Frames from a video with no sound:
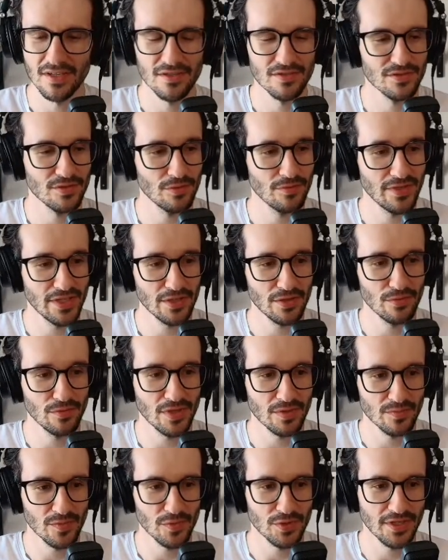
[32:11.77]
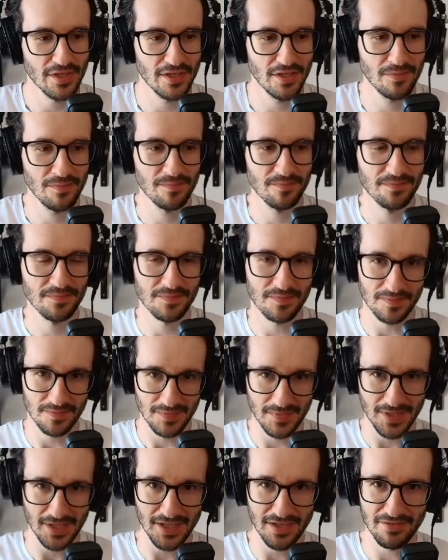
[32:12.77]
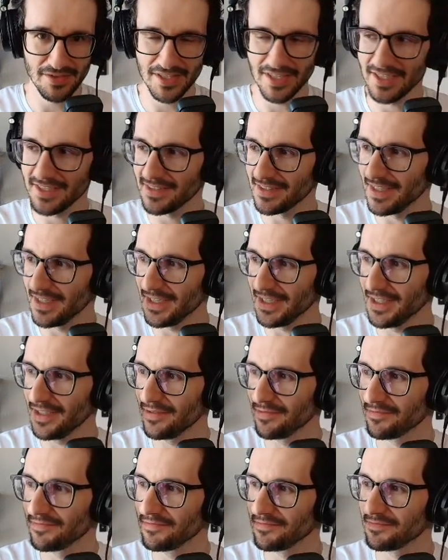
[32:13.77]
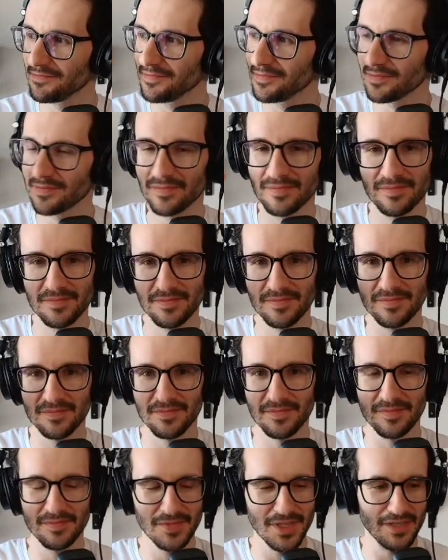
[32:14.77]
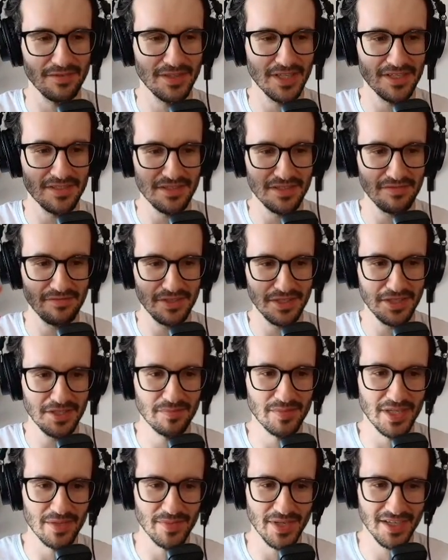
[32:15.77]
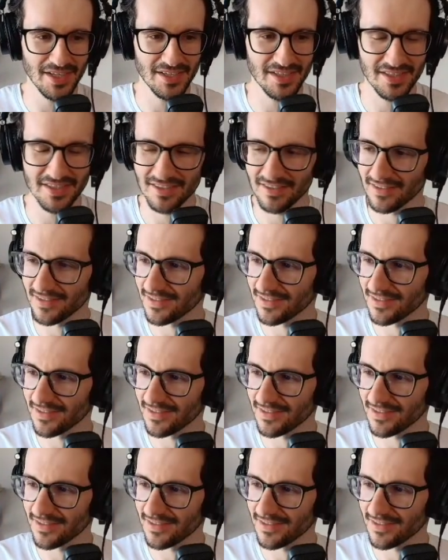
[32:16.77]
So thank you one more time. Have a nice day. Have a nice evening. Bye bye.